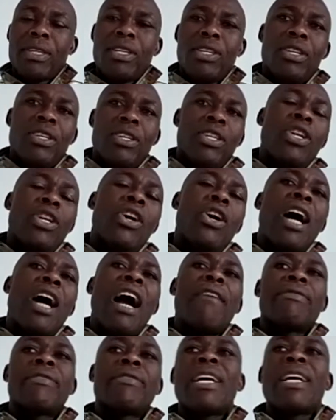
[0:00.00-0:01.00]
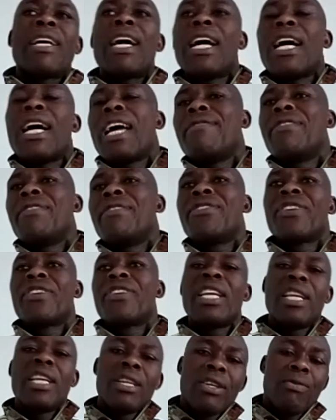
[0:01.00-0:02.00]
You know, after every
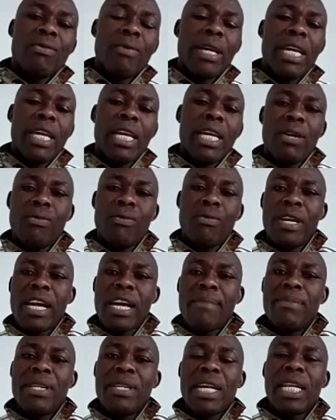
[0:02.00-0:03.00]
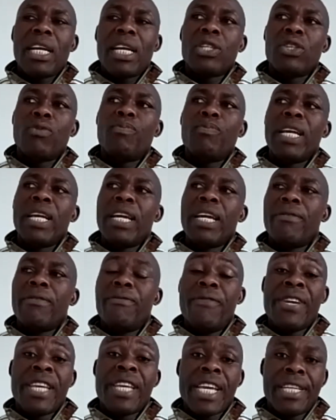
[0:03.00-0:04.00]
training, we have been allowed to play
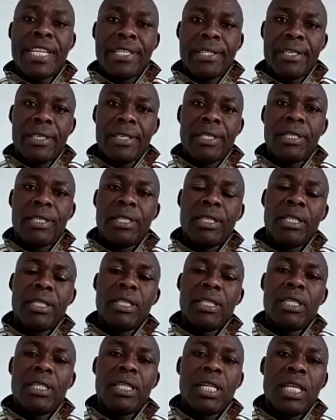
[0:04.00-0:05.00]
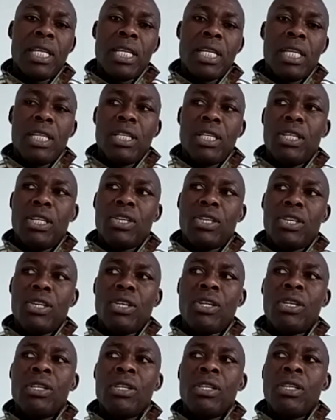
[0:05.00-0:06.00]
free kicks. Mm-hmm. You
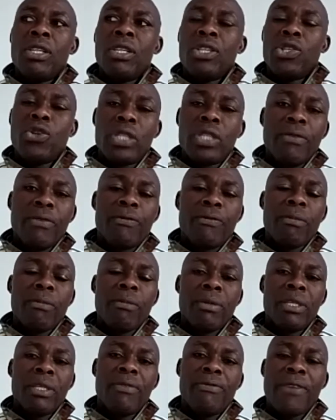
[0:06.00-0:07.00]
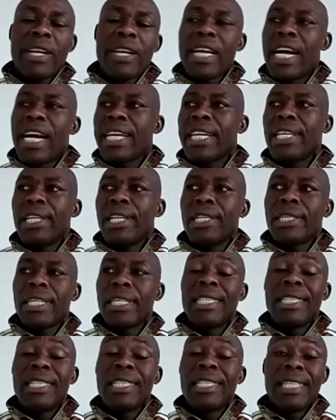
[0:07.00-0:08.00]
know, shooting from different angles
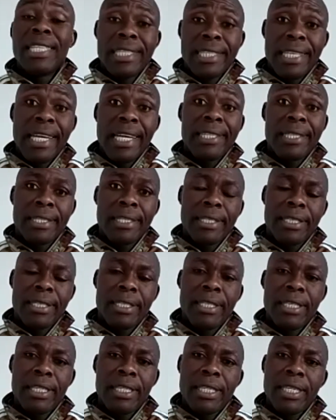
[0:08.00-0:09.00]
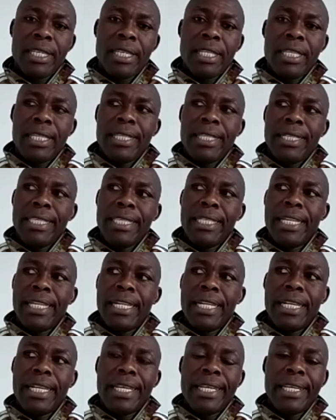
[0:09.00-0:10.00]
and distances.
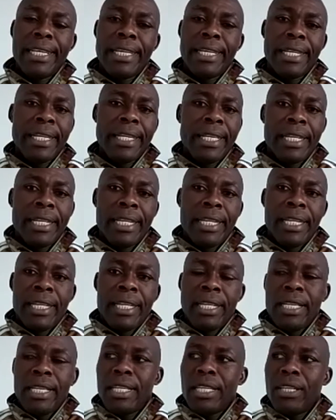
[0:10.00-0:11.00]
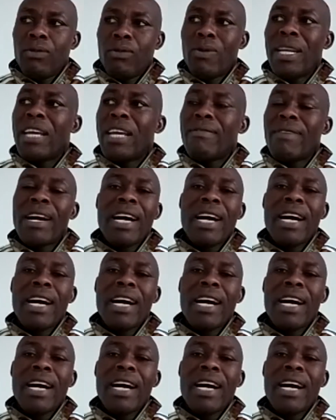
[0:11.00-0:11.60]
And whenever